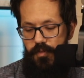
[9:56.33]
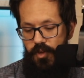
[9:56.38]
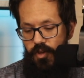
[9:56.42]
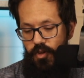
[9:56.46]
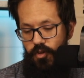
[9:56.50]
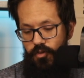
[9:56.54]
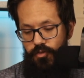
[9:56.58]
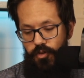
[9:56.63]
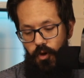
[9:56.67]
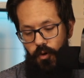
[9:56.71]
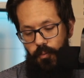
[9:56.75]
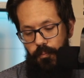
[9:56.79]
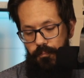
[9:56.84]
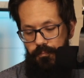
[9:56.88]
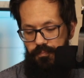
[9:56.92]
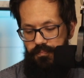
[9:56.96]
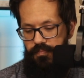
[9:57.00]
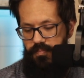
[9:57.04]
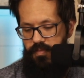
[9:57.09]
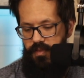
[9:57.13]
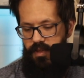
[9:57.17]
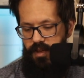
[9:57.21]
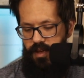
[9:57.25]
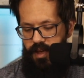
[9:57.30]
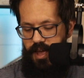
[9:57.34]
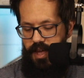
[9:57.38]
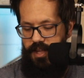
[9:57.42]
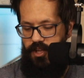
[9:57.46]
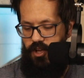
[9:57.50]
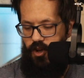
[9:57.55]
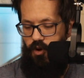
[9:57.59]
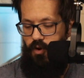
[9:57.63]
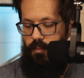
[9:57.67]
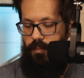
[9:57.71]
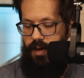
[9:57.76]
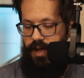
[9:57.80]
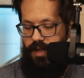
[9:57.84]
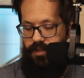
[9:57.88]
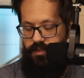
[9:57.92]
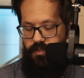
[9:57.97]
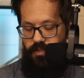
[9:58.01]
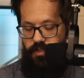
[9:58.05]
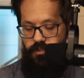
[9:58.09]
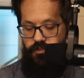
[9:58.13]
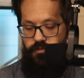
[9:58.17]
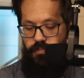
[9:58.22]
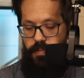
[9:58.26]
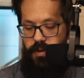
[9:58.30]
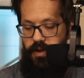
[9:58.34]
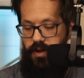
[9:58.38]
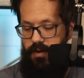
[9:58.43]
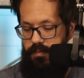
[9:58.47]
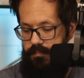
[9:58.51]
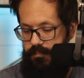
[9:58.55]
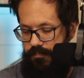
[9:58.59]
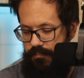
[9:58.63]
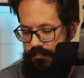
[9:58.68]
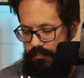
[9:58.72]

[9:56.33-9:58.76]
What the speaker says: So And kind of going back to this beer,